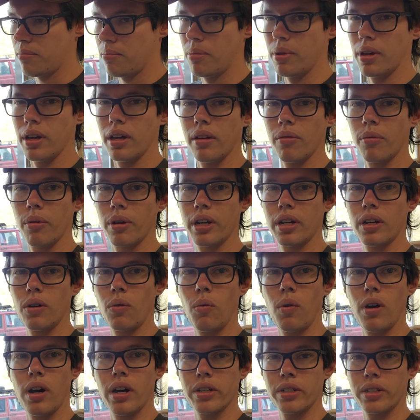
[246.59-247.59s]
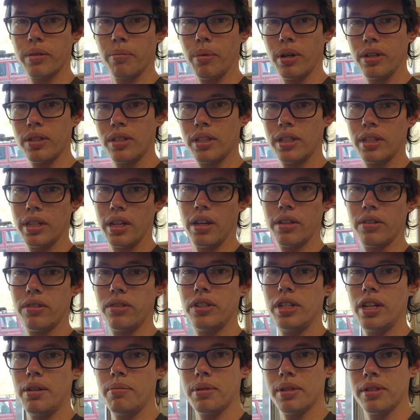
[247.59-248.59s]
but we're gonna wash a bunch of the other
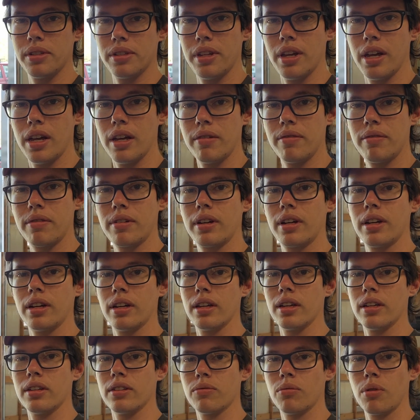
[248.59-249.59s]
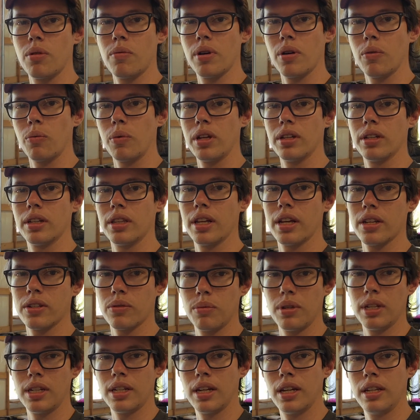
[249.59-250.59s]
Jeeps and stuff because we went wheeling last
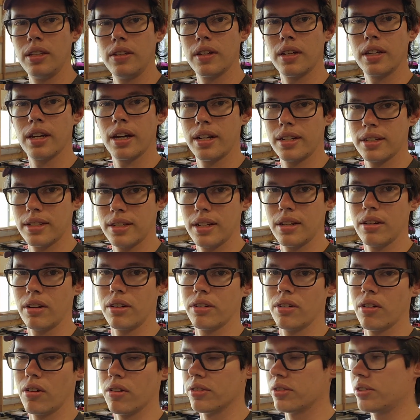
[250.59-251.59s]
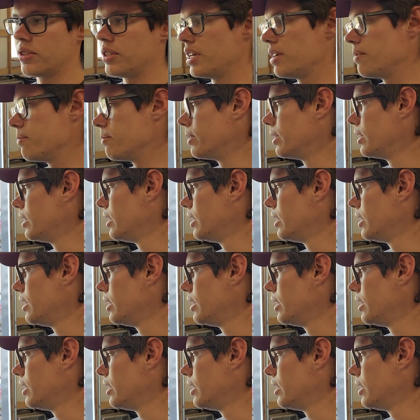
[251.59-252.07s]
weekend. You can kind of see it on Dalton's Jeep,